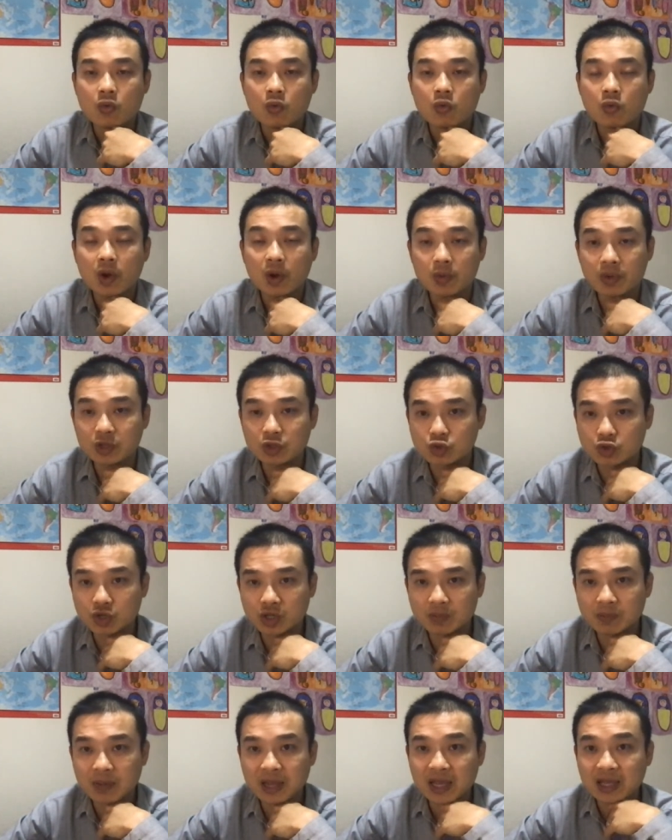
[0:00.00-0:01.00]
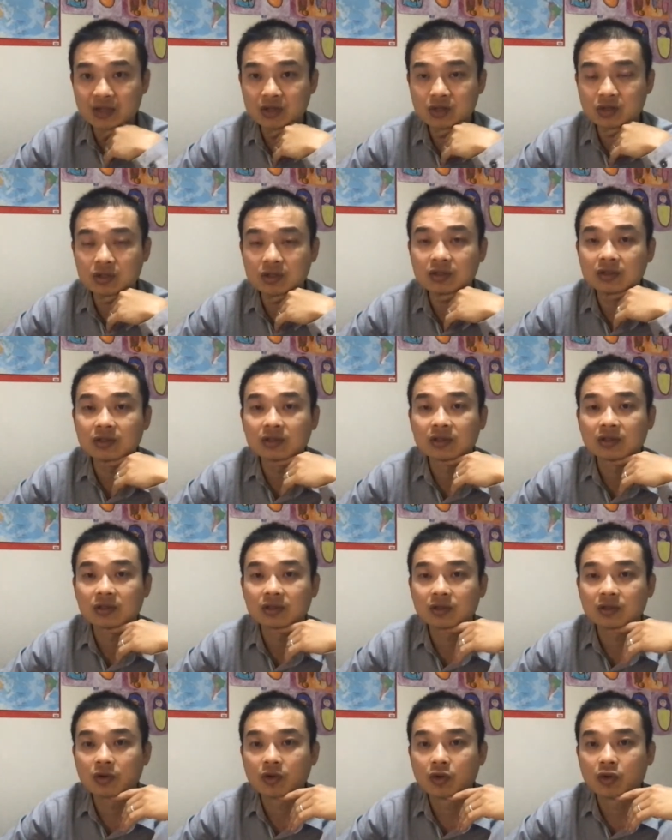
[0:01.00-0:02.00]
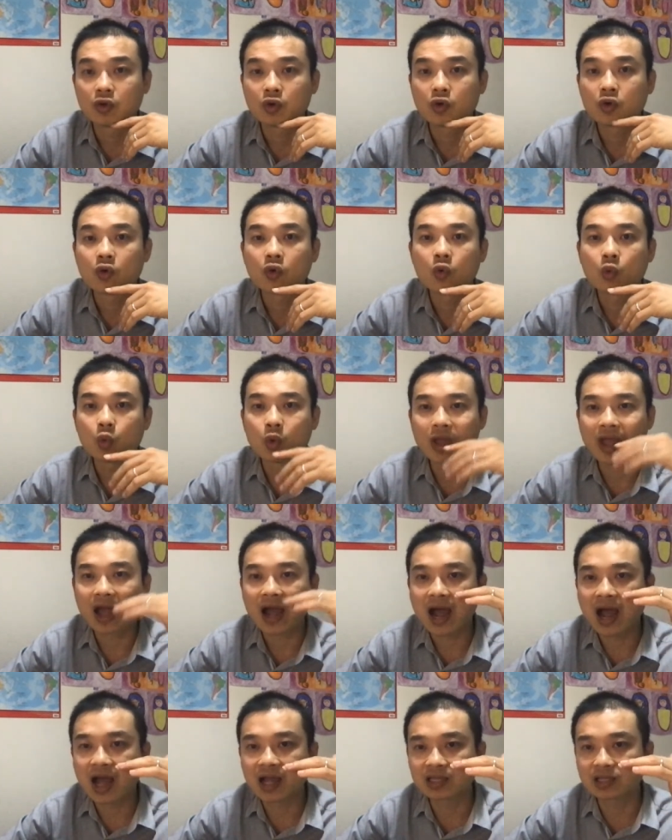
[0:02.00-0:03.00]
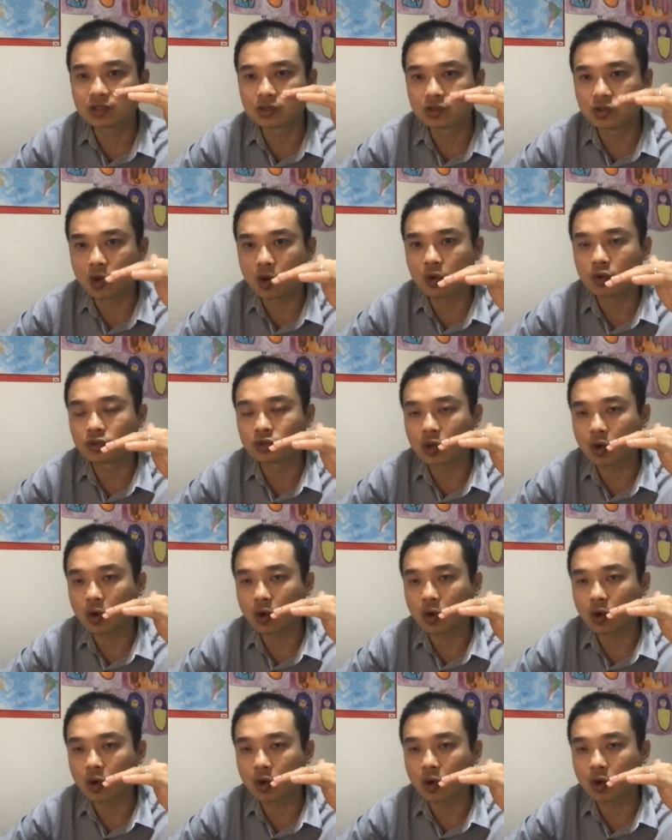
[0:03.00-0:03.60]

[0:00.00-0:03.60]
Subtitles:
when we treat patients, we ask those